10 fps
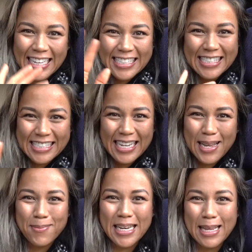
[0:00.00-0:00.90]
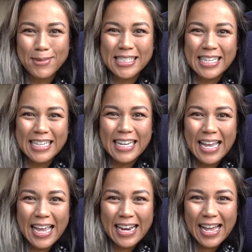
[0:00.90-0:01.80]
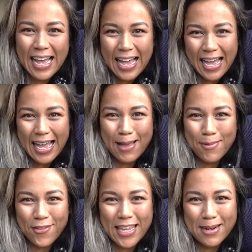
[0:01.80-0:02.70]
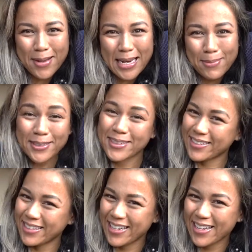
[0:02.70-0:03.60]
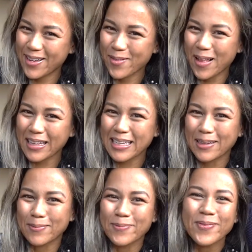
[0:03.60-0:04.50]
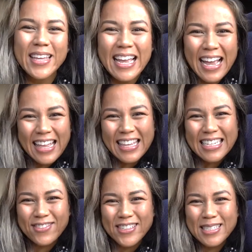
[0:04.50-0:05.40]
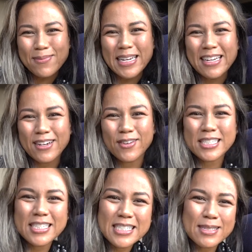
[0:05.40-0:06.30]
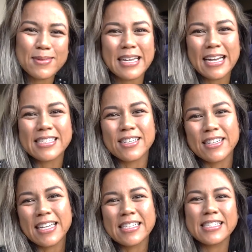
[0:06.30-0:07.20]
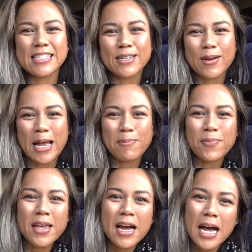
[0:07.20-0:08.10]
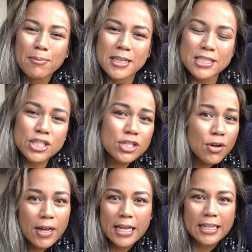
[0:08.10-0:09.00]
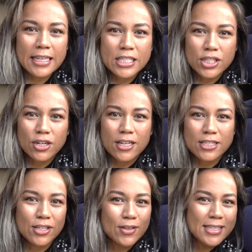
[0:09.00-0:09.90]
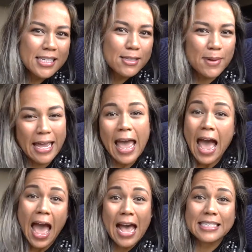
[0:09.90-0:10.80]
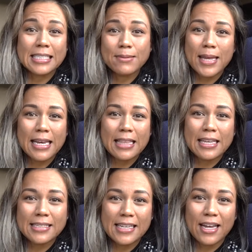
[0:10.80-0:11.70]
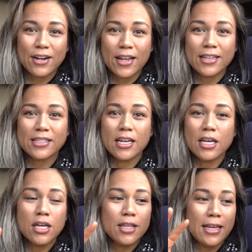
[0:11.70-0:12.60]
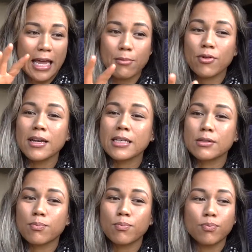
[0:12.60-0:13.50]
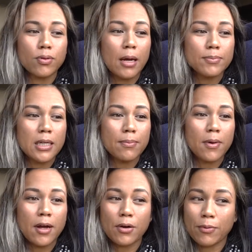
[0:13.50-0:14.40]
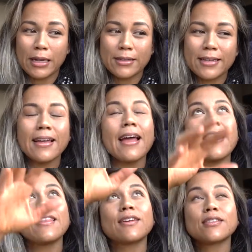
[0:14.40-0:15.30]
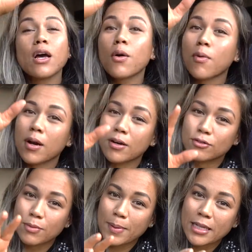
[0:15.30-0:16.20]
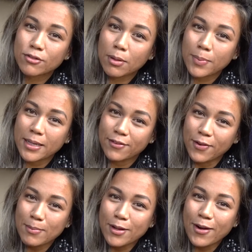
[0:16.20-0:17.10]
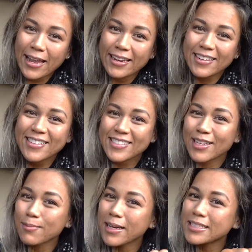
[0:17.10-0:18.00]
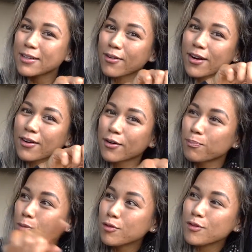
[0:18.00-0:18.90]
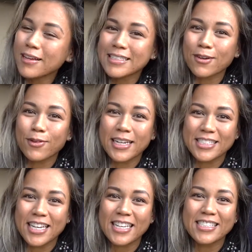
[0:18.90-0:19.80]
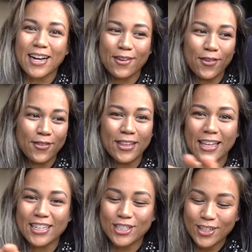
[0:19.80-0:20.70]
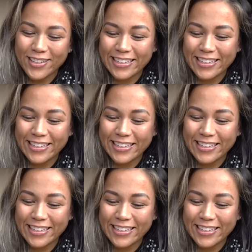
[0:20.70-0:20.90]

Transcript: Hey guys, my name is Gia and I'm a vegan bodybuilder. Welcome. Thanks for submitting your questions to me guys on Instagram. Um, let's just go ahead and get started. So this is my Ask Me Anything Saturdays. The camera is plopped up on a railing and there's water dripping dropping from the rain. So you might see water go as it ricochets off of the ledge.